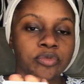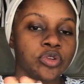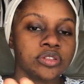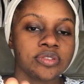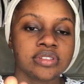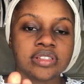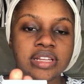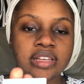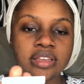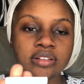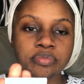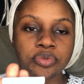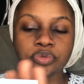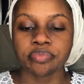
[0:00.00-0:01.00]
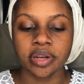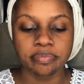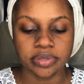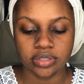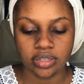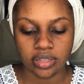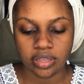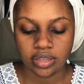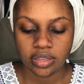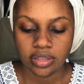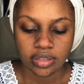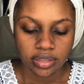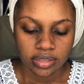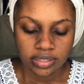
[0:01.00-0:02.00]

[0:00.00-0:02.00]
area, and this is